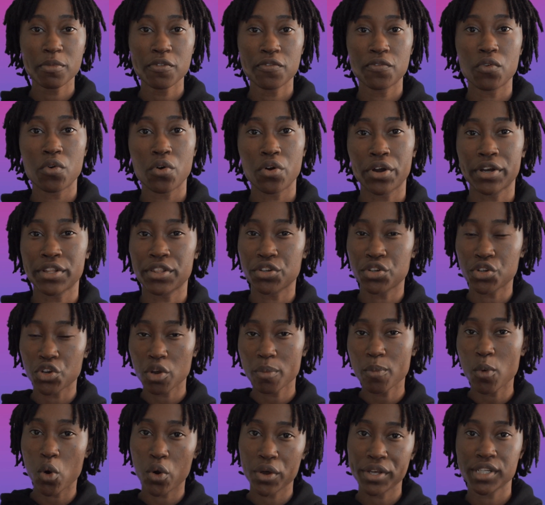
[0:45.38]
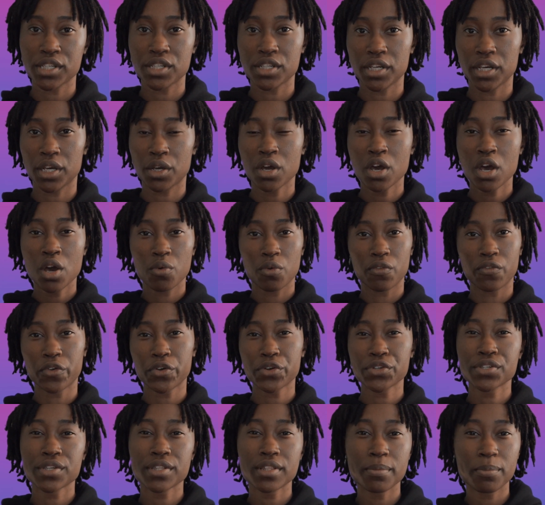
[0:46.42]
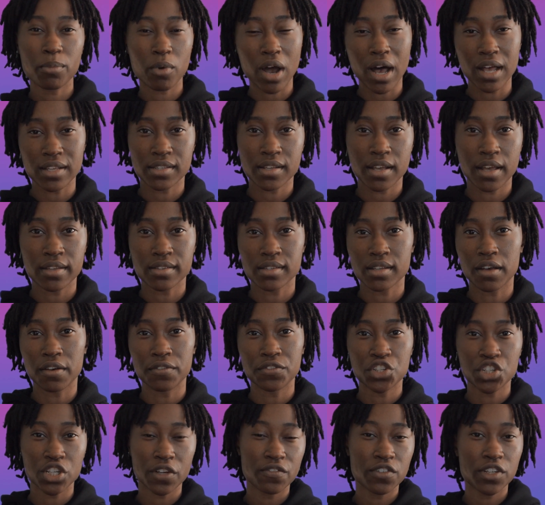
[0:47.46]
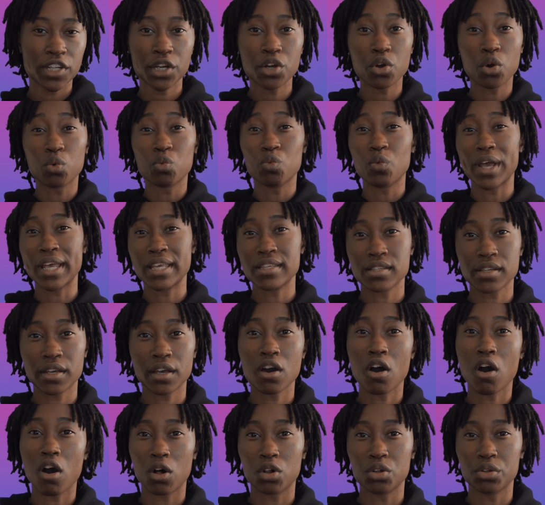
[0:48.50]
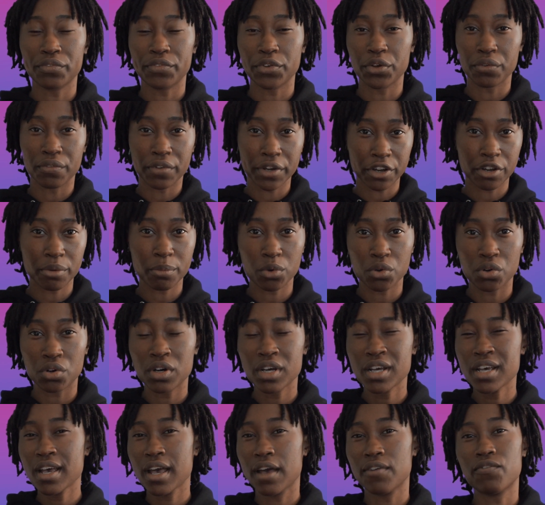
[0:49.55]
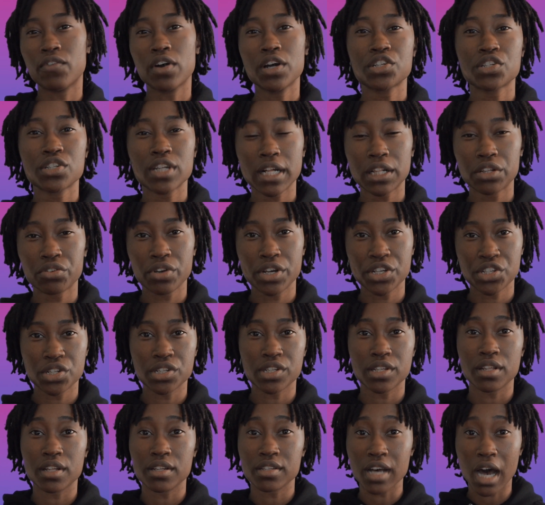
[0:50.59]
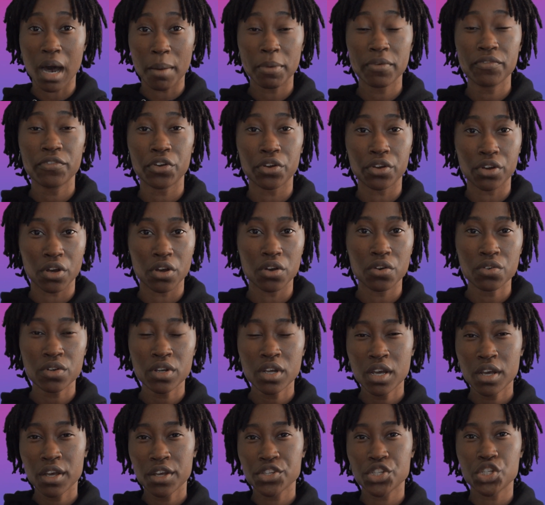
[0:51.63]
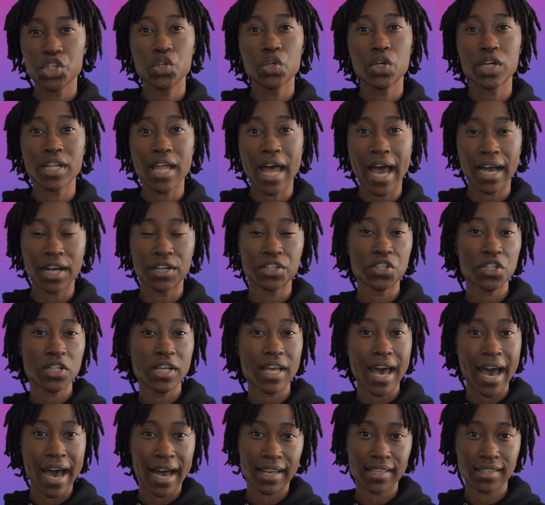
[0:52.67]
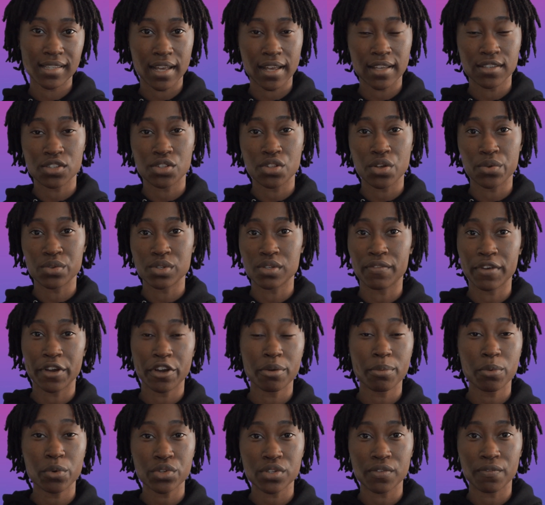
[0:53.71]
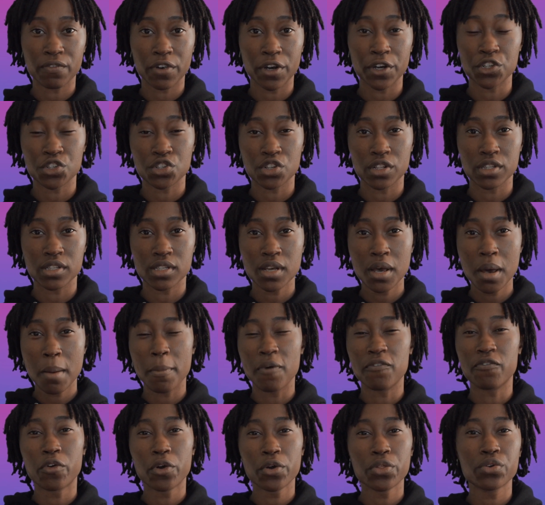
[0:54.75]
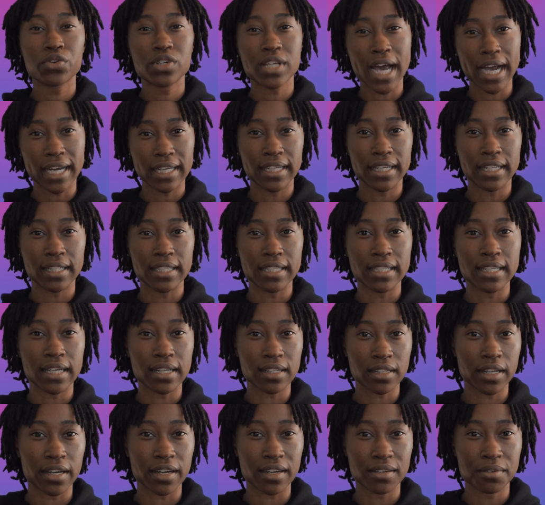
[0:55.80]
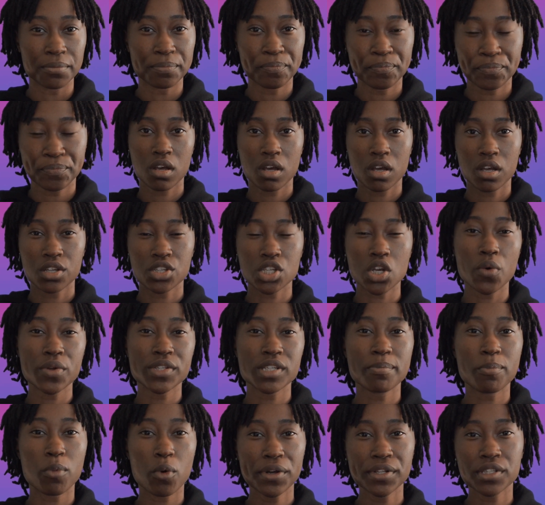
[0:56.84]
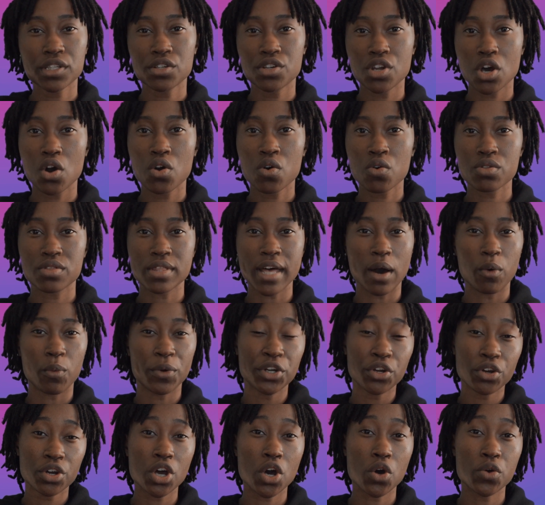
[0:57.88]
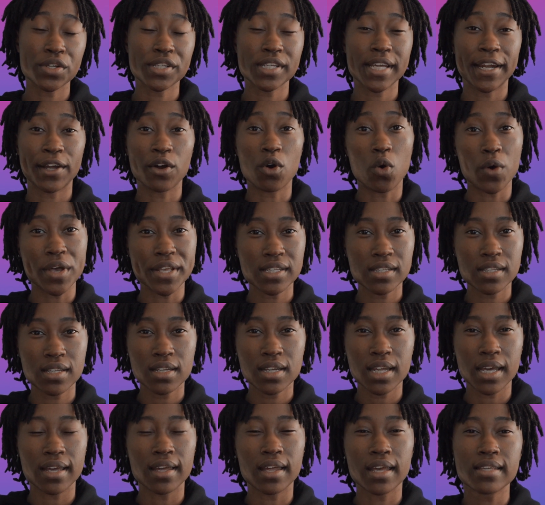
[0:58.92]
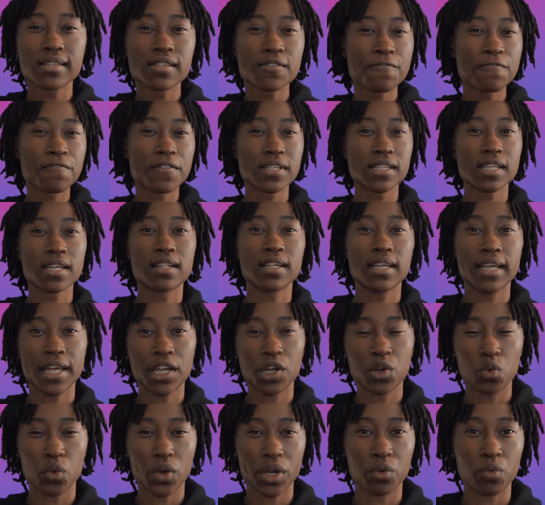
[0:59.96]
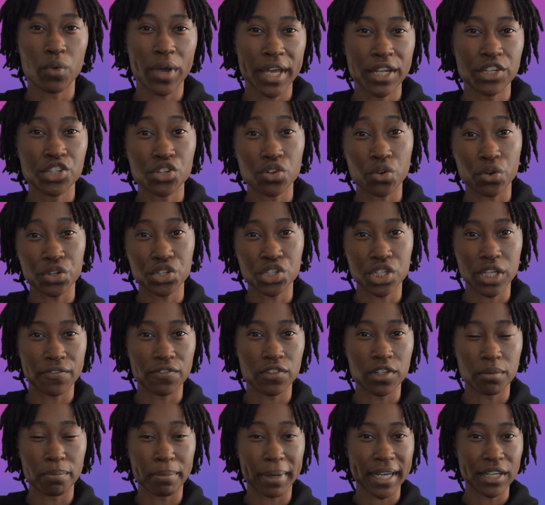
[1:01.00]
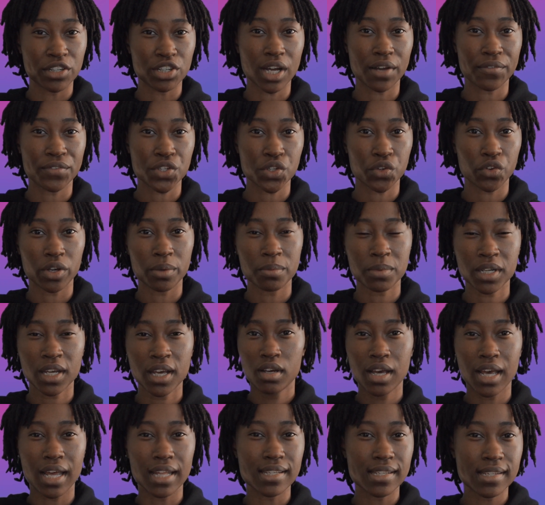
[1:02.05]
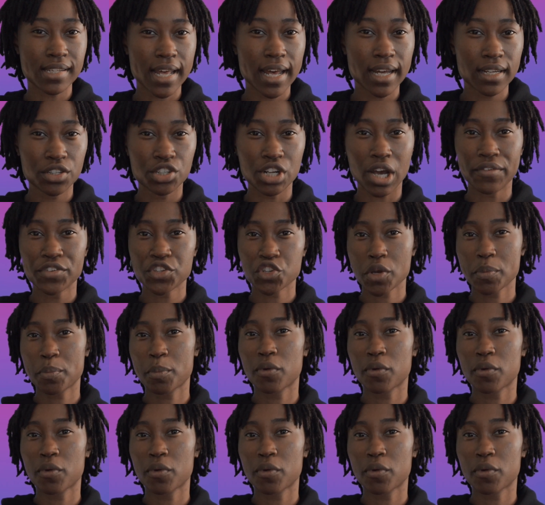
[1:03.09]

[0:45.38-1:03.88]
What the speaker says: before, the term hoisting refers to the process of shifting or raising all of your variable and function declarations to the top of your code so you can actually access those variables and functions before they're technically declared. So it's important to note that when your code is getting hoisted, it isn't physically getting rearranged or shifted by JavaScript. Instead, JavaScript